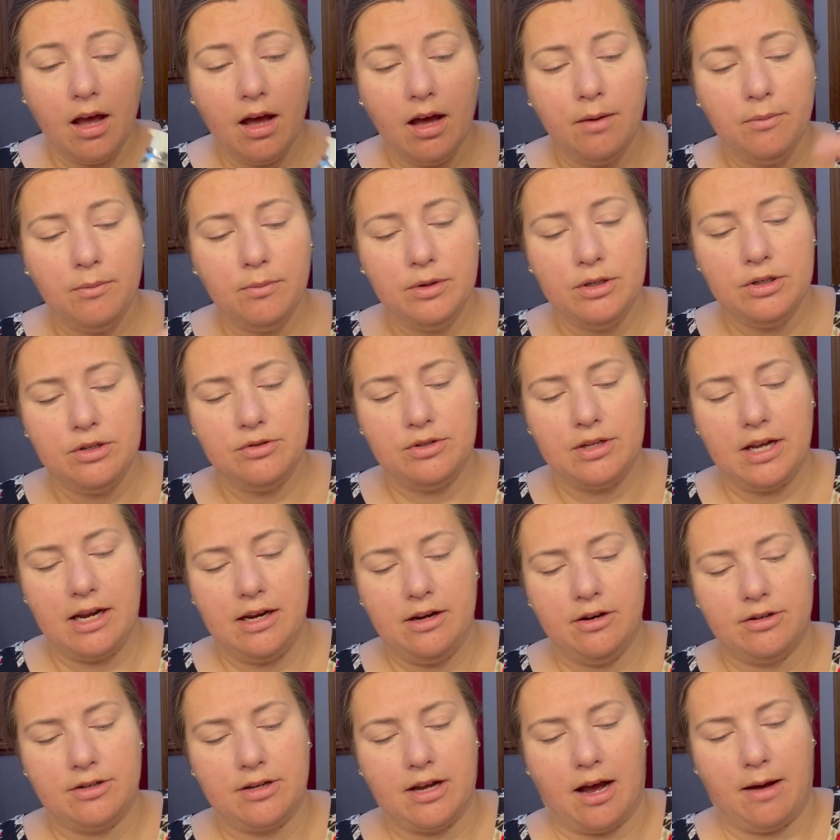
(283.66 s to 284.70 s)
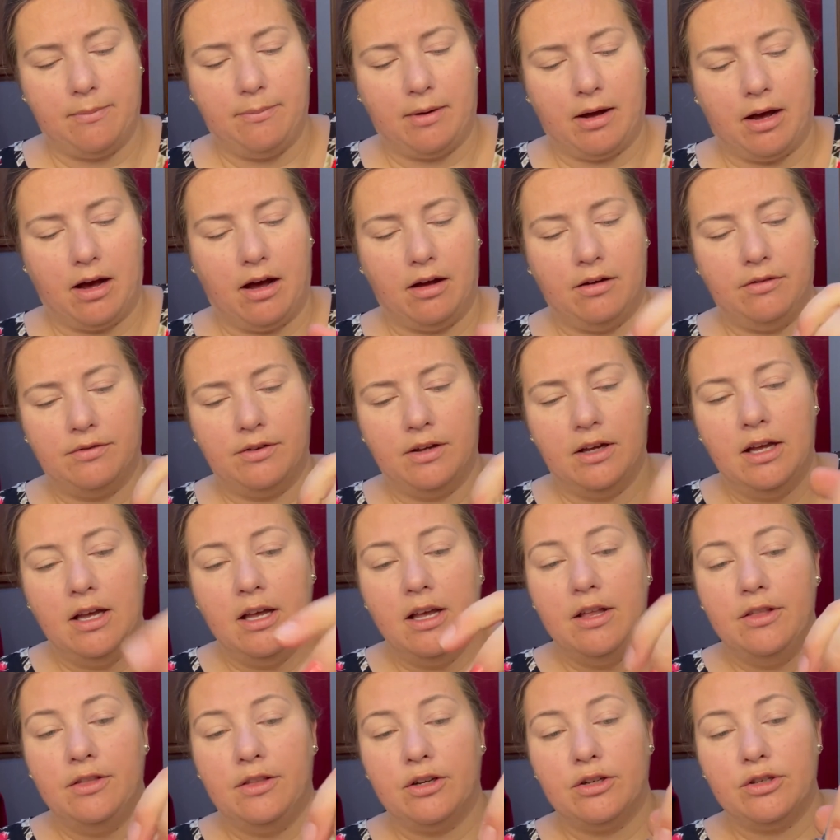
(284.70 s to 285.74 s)
When you take your top off,
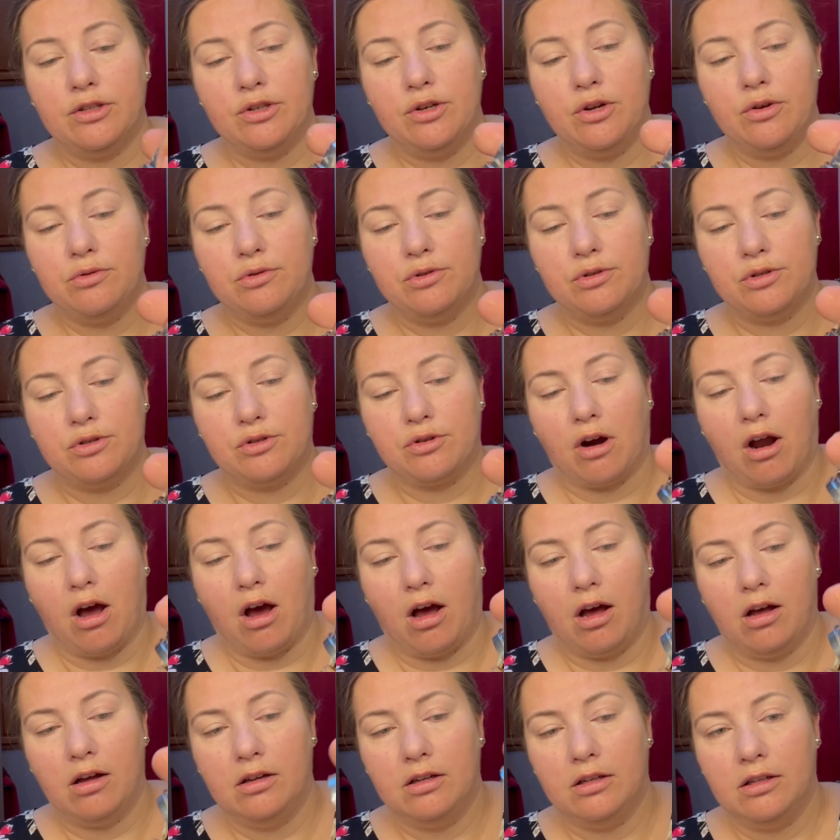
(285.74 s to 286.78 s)
there's no straw.